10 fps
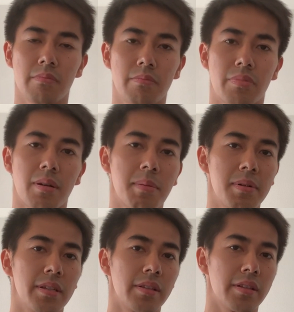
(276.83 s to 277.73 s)

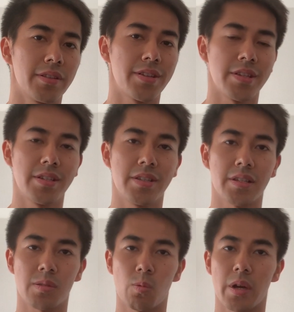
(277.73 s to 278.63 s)
probably the
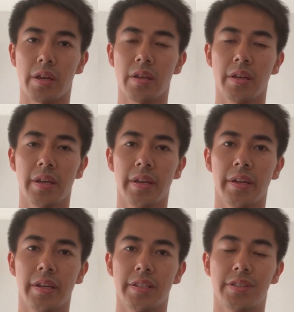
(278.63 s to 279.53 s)
easiest way,
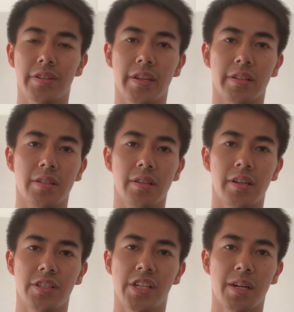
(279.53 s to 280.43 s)
is to get
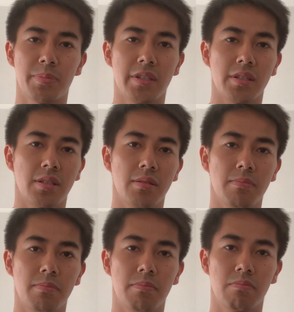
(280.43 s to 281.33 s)
a Japanese
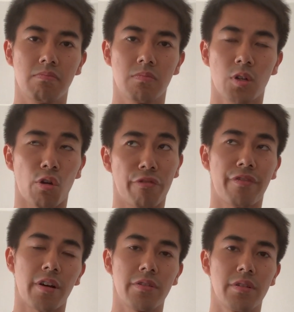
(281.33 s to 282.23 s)

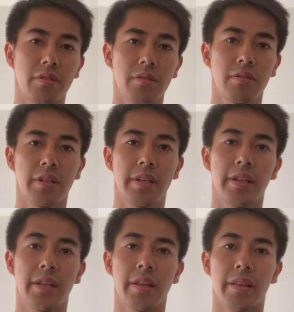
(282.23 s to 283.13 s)
co-founder
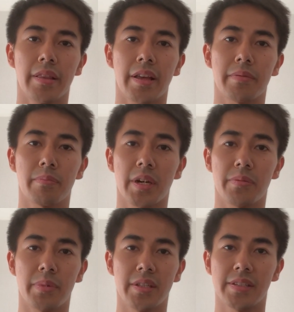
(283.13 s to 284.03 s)
that
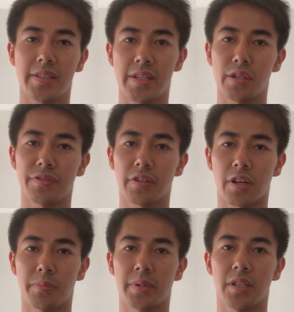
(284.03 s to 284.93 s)
might be the CEO of your
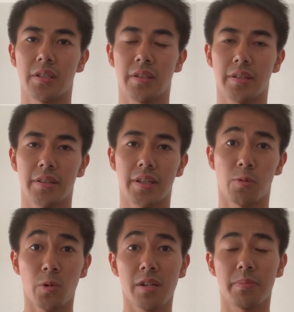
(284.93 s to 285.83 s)
company, that
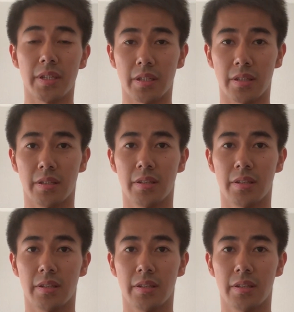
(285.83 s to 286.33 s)
will be